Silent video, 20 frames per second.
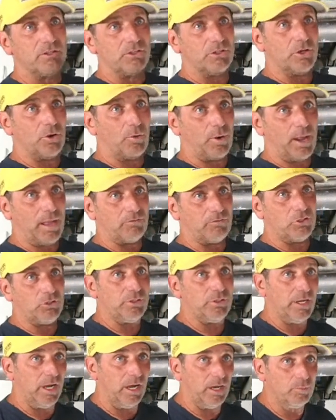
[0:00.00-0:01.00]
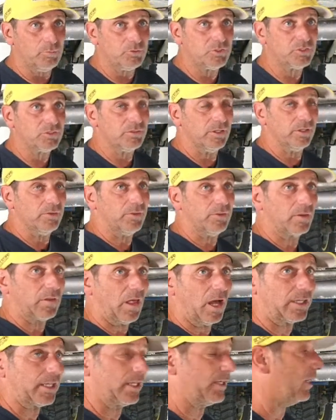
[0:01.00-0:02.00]
you know, heavy duty hubs, the
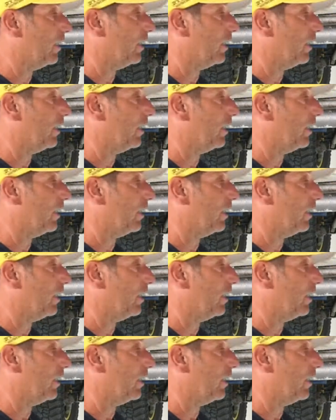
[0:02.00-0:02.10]
locking